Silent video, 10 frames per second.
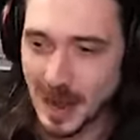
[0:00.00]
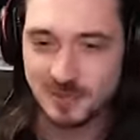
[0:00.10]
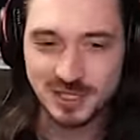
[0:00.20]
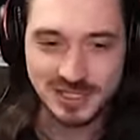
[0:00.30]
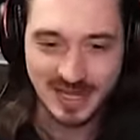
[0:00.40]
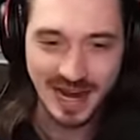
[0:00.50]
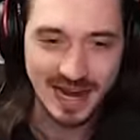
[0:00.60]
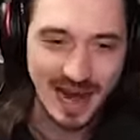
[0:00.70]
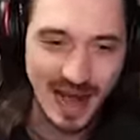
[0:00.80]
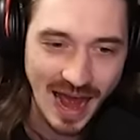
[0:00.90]
I'm just
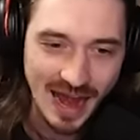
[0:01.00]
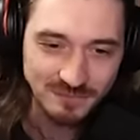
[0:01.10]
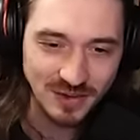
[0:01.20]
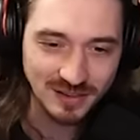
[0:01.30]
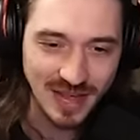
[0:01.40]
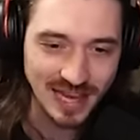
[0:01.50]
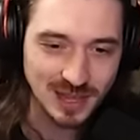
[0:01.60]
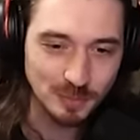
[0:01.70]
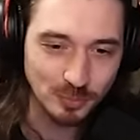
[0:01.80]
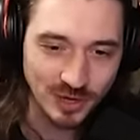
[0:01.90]
saying, I feel like
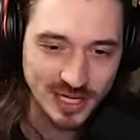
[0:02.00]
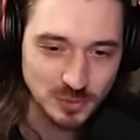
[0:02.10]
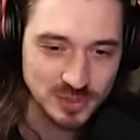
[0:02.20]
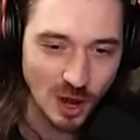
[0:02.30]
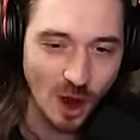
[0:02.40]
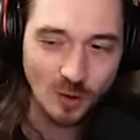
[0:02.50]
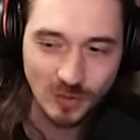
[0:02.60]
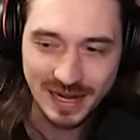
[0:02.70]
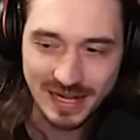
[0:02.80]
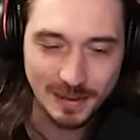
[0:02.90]
the bridge was
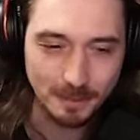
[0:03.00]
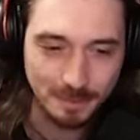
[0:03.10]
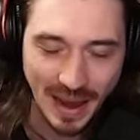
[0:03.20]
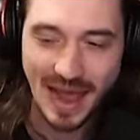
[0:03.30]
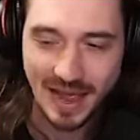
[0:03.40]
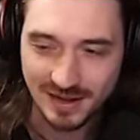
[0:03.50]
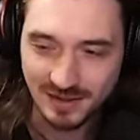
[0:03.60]
already bad.